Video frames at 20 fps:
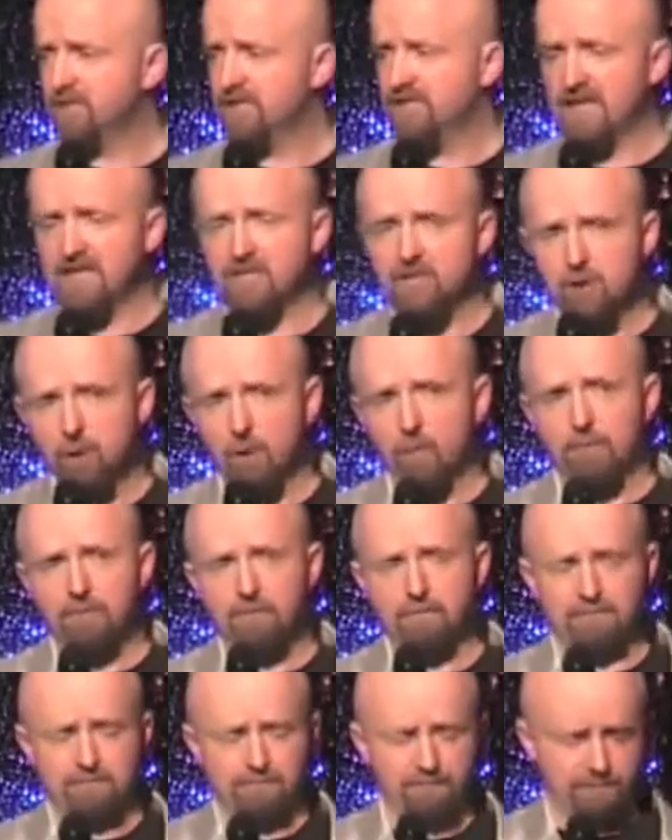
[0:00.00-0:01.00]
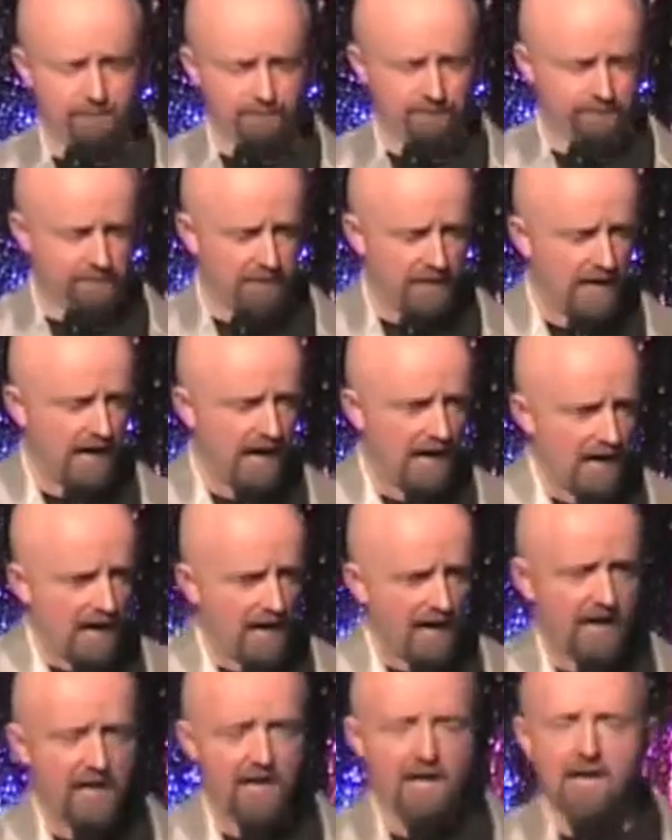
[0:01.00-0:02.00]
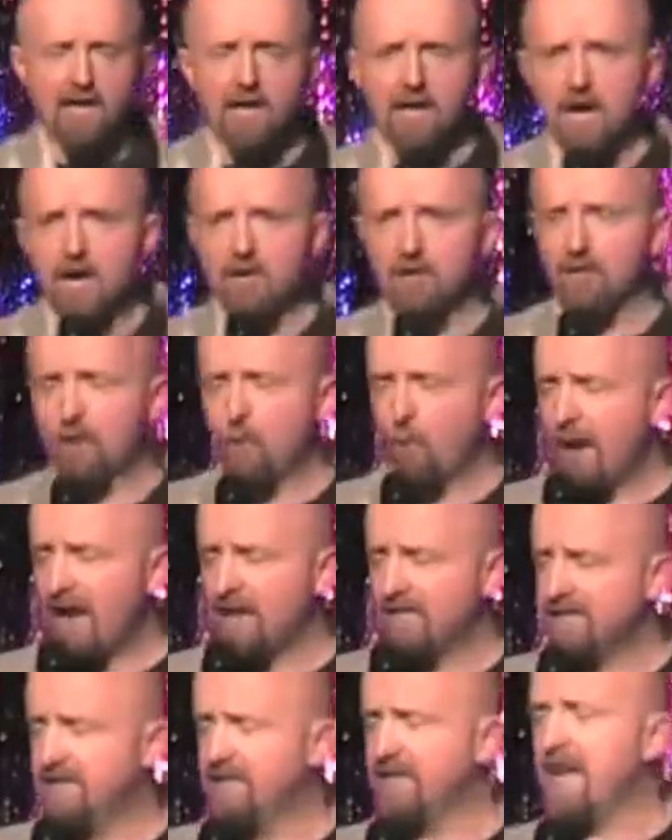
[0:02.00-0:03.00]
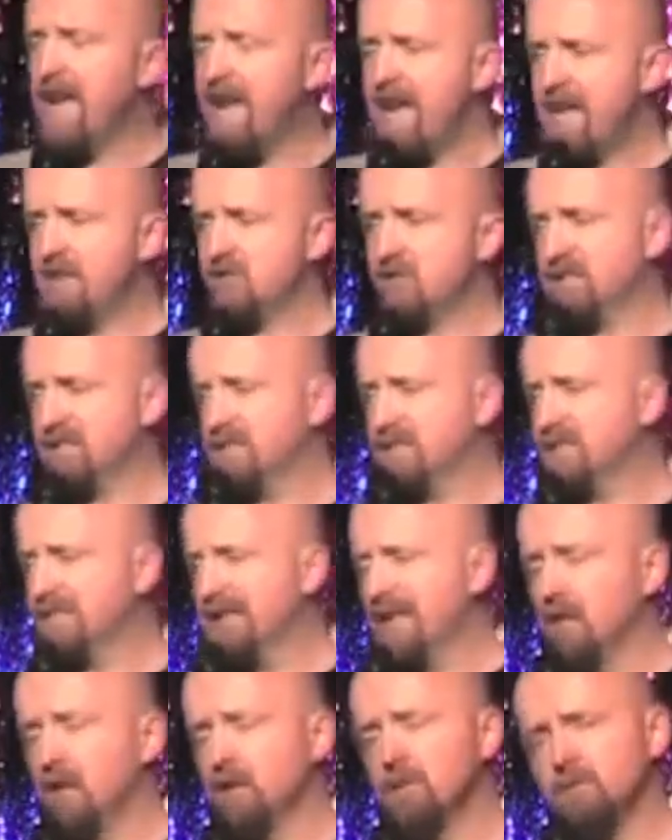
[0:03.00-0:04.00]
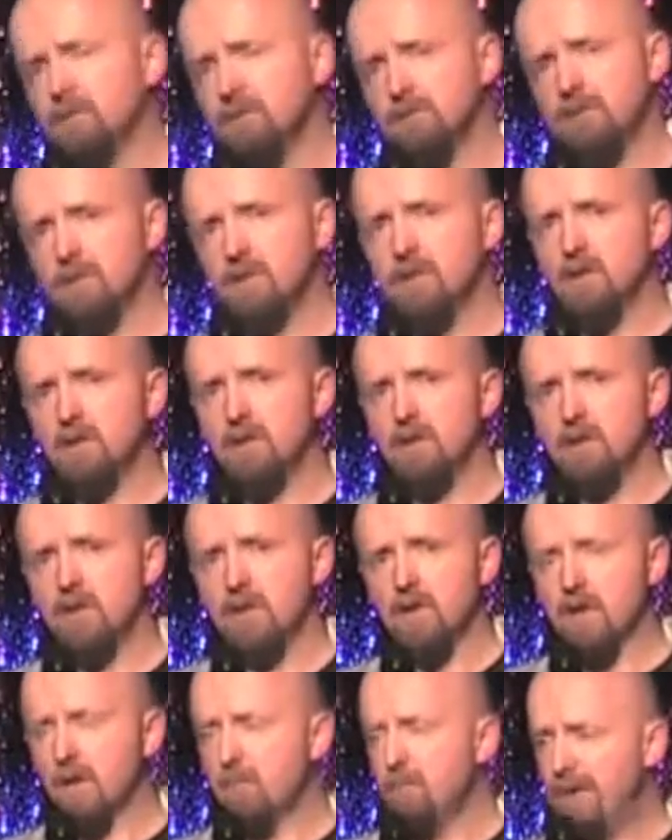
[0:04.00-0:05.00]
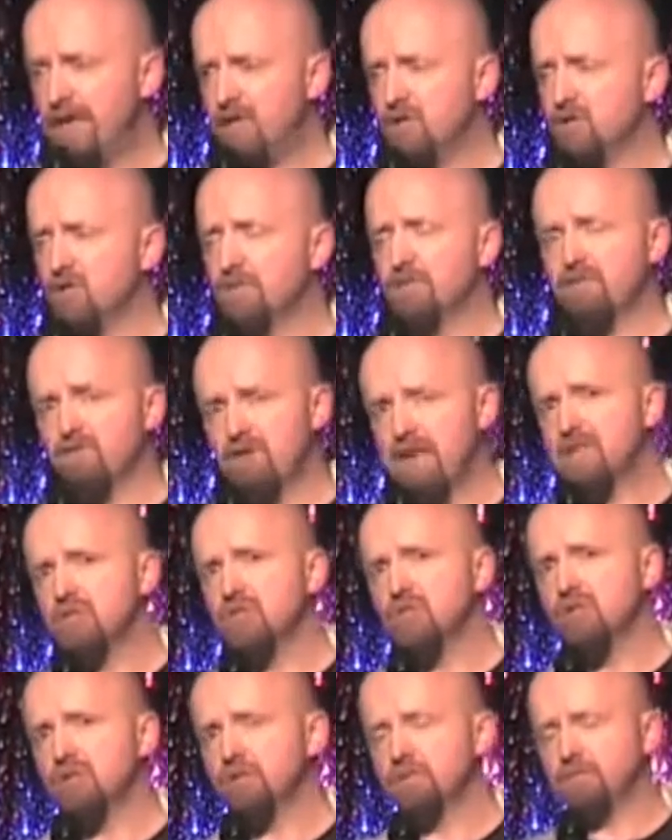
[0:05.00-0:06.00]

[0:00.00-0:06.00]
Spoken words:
tips up. And at the waxing and hairdressing salon, Minge and Fringe,